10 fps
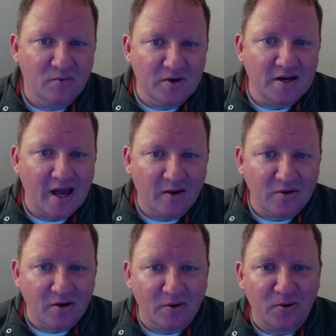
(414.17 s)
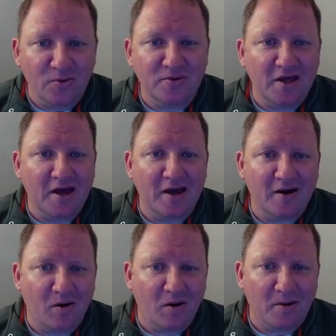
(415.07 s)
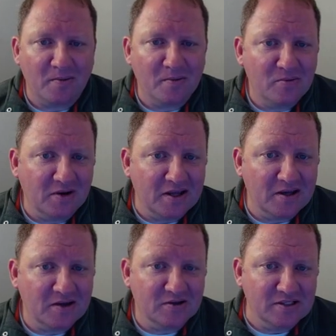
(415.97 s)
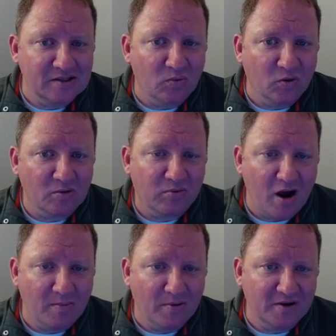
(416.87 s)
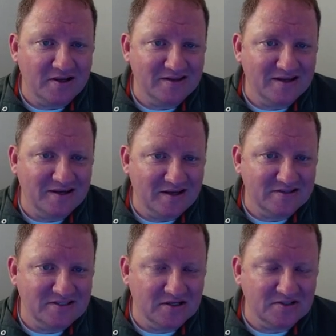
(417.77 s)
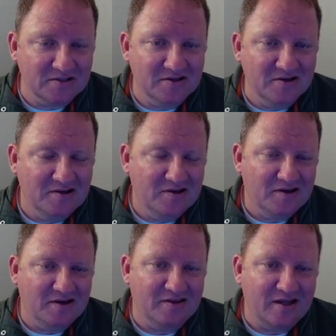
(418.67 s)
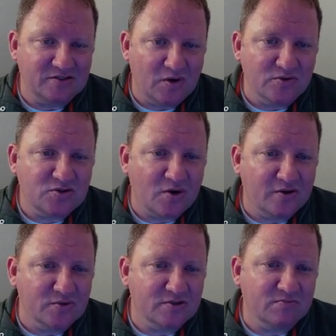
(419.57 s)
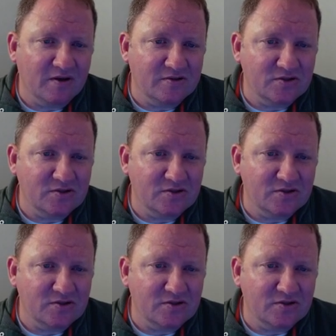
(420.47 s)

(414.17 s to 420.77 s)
we now know that our link did work properly in the head section. And that's what I was trying to explain